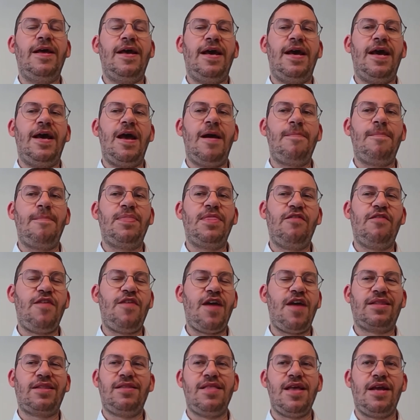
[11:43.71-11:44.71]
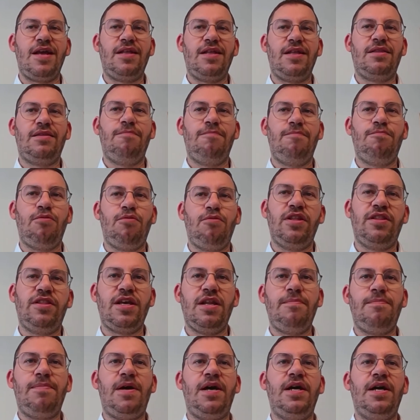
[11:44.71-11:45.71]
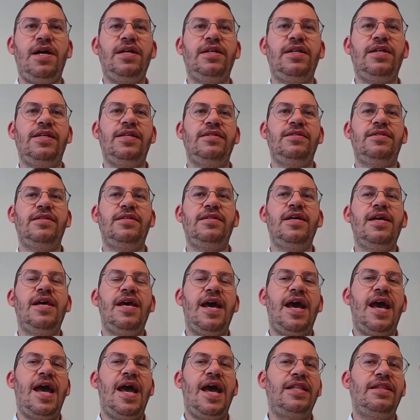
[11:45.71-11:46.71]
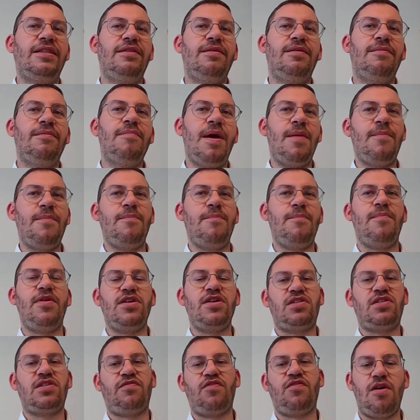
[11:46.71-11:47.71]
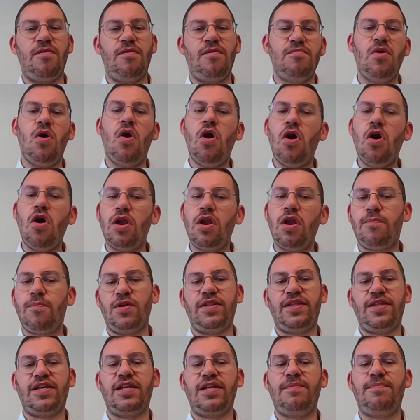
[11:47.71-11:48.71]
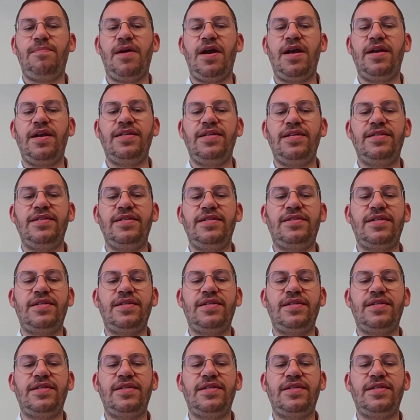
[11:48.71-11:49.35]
The fact that political parties and members from all political parties,